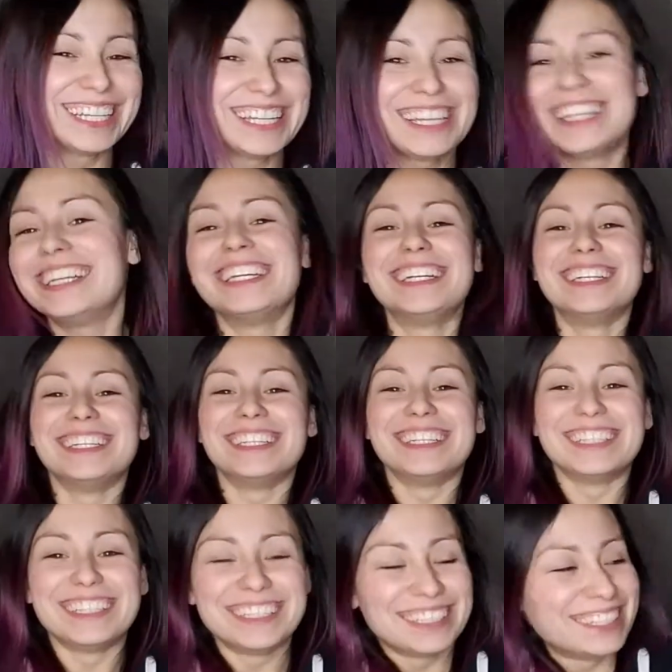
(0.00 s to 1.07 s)

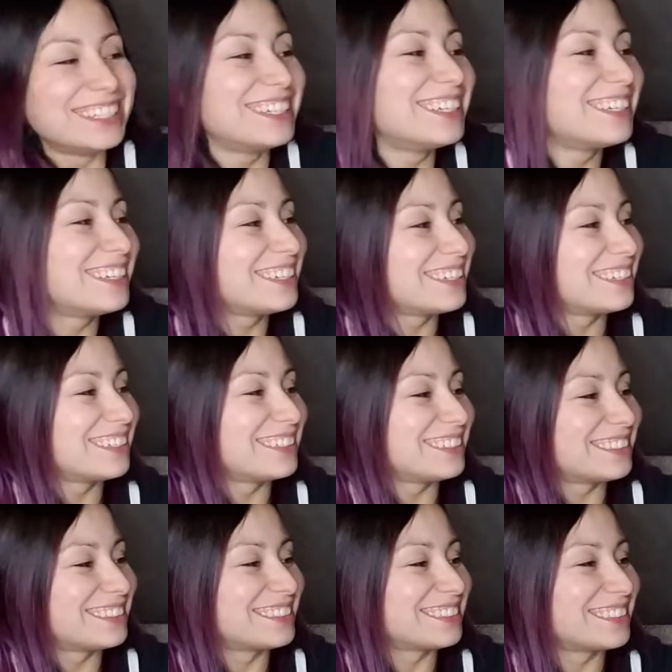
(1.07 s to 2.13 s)

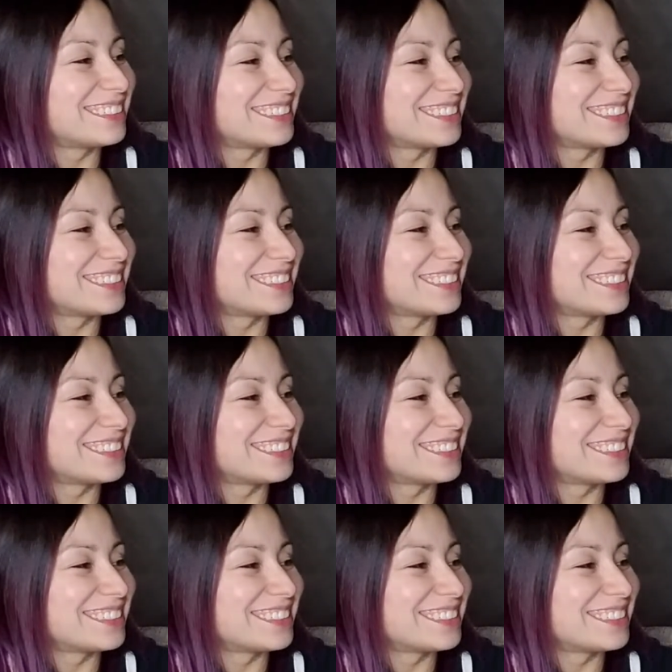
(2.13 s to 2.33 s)
[no speech]